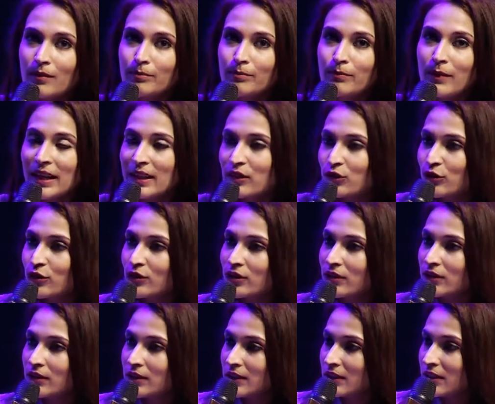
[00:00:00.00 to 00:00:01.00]
my children
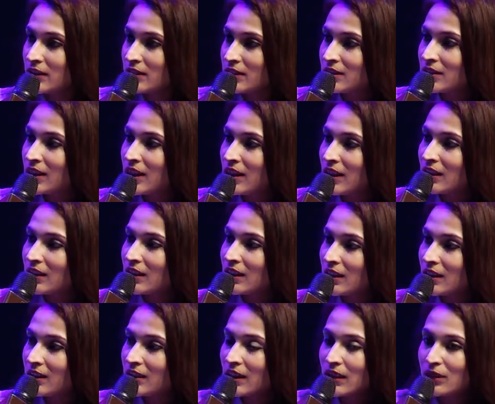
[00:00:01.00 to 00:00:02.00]
at least
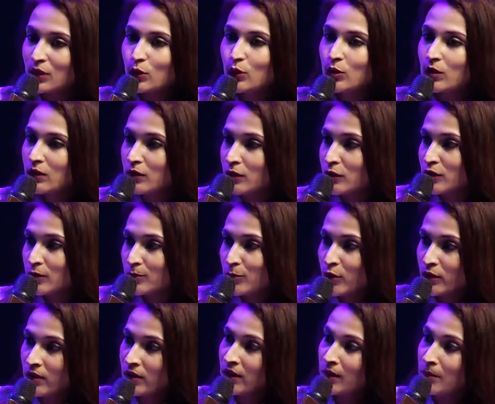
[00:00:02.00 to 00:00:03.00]
think that google knows more
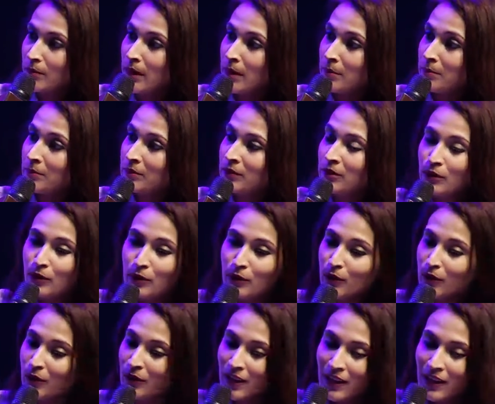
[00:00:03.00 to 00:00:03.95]
than the mom so